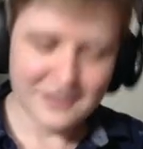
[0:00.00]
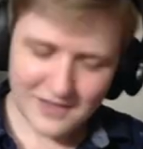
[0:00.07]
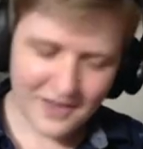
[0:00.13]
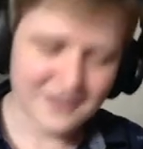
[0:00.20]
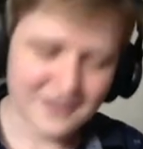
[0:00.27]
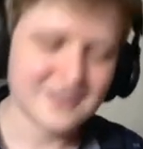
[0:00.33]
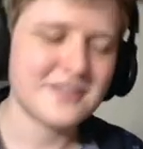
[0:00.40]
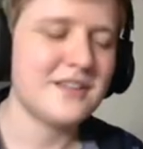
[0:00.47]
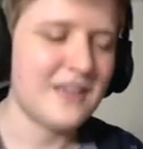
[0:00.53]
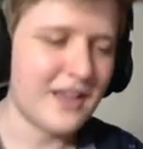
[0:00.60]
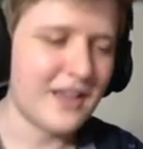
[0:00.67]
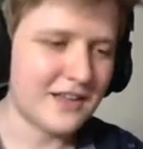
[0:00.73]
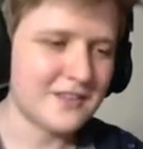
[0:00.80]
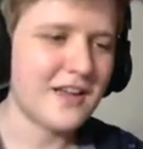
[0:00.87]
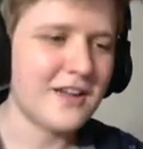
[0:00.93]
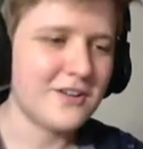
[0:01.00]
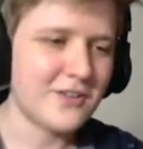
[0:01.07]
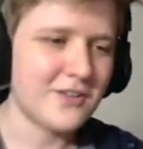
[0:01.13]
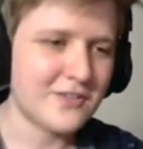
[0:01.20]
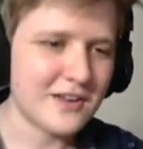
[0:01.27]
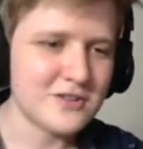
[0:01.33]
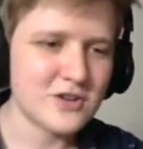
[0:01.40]
Yes, yes, I
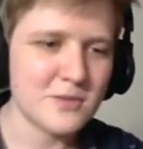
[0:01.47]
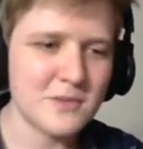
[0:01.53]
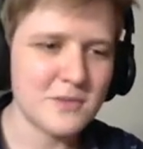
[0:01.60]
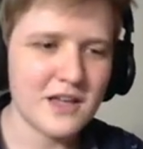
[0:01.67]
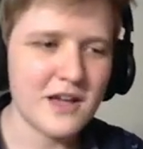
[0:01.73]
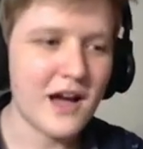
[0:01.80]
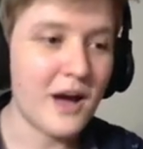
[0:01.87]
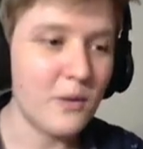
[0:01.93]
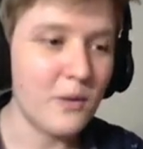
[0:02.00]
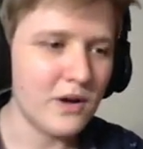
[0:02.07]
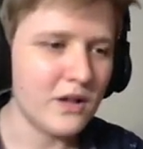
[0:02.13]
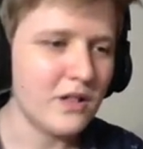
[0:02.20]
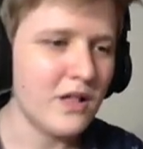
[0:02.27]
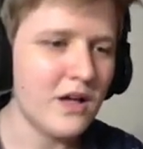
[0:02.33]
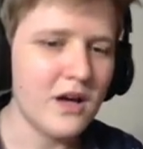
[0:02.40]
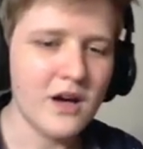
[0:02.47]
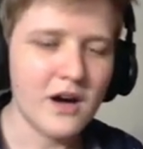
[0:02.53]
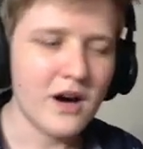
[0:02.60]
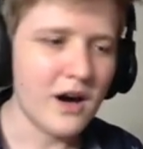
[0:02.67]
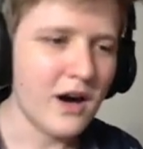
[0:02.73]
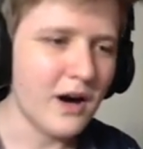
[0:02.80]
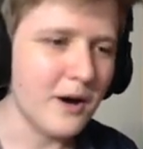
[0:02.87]
understand, Jiminy. I will.
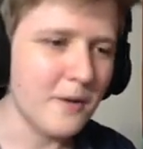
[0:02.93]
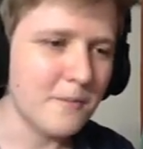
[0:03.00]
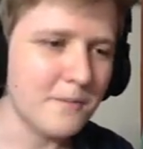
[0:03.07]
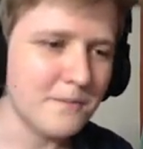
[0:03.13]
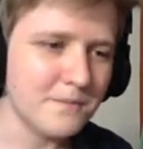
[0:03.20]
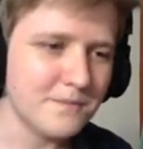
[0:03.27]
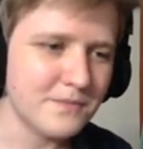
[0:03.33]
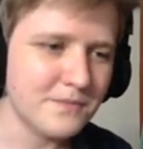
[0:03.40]
Um,